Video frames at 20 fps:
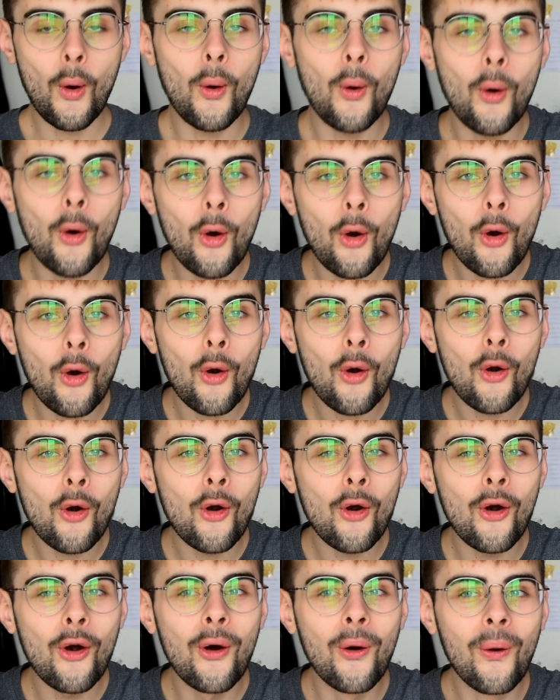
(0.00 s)

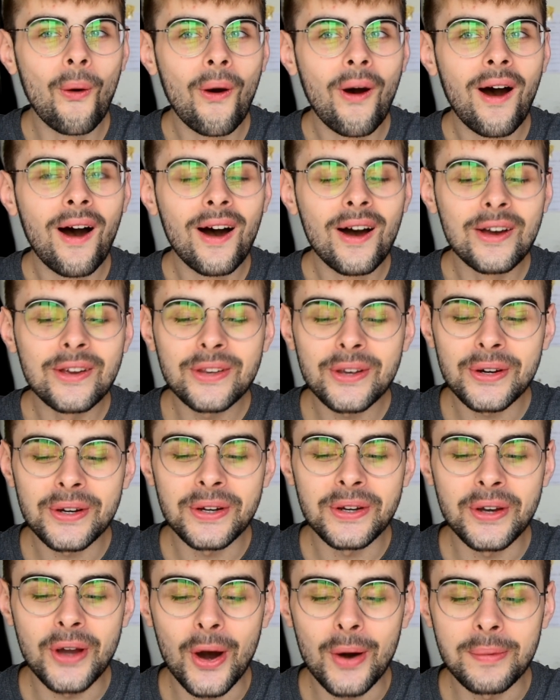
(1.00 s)
Oh,
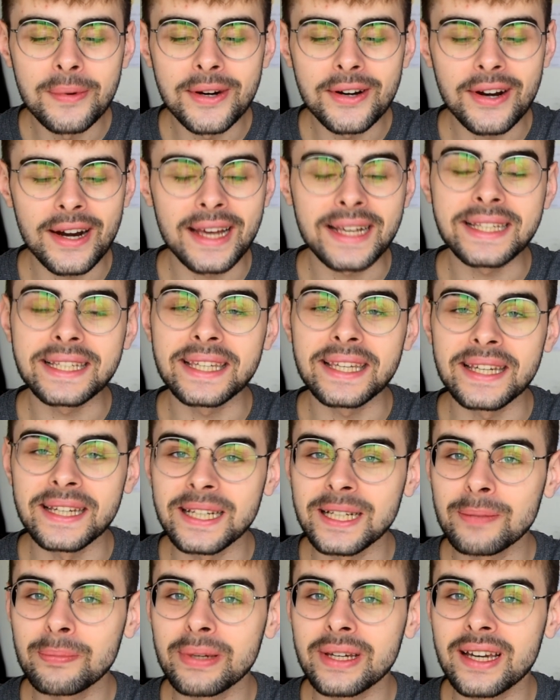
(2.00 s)
you're no more a
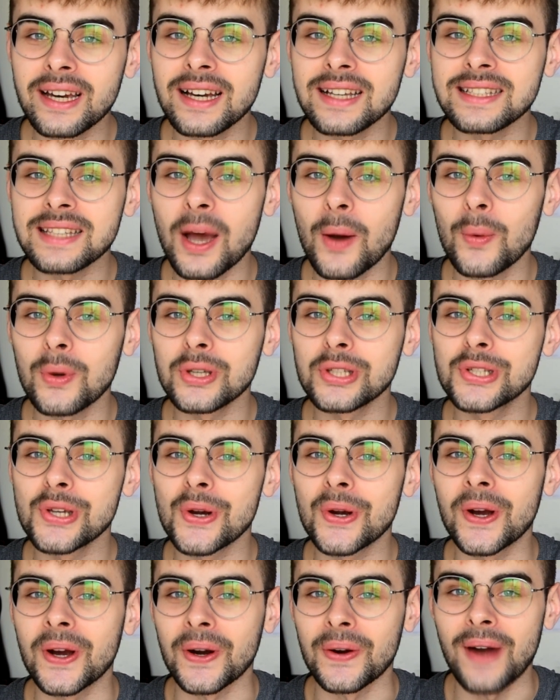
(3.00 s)
king because I was
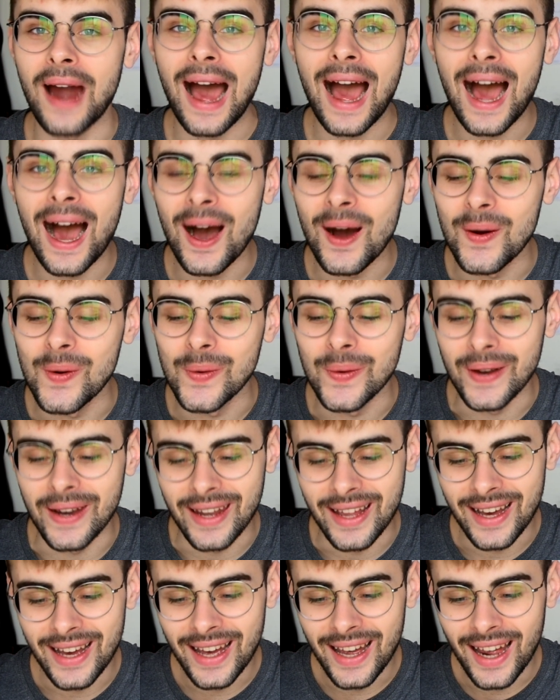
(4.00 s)
your crown.
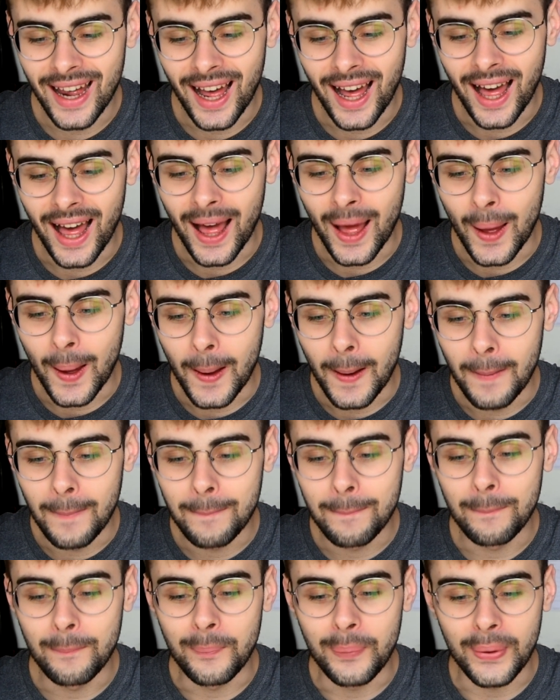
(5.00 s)

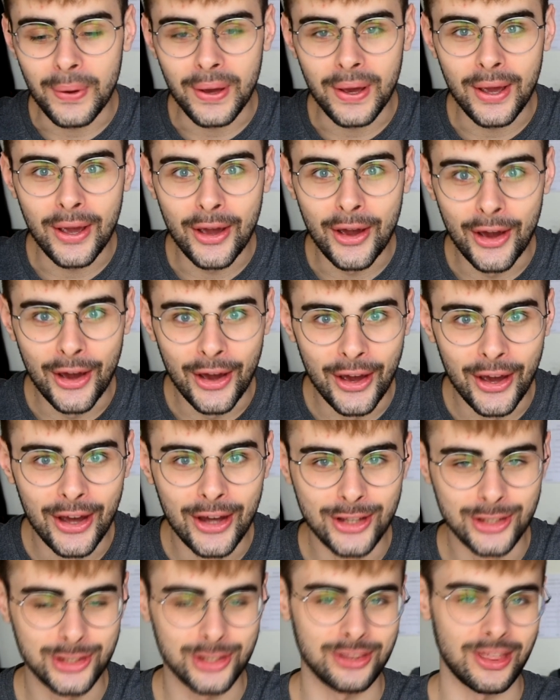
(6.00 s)

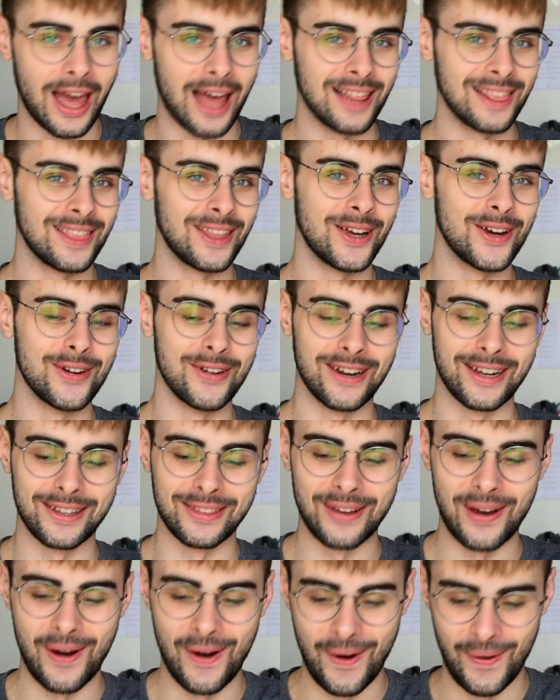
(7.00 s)
Bitch, that lyric
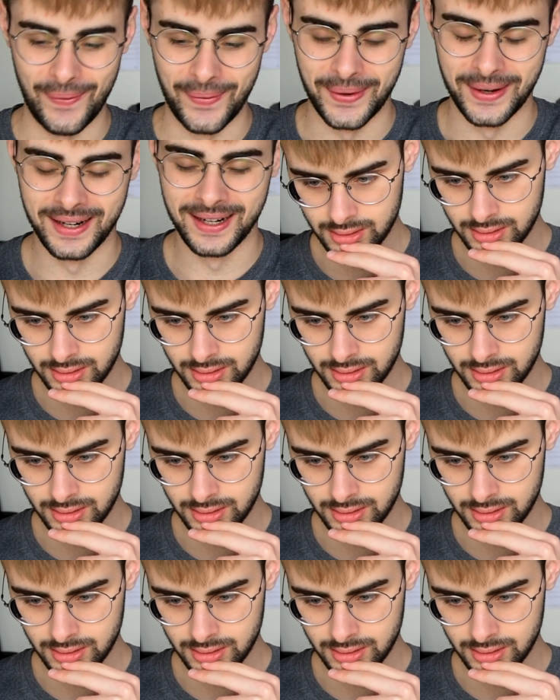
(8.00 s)
though.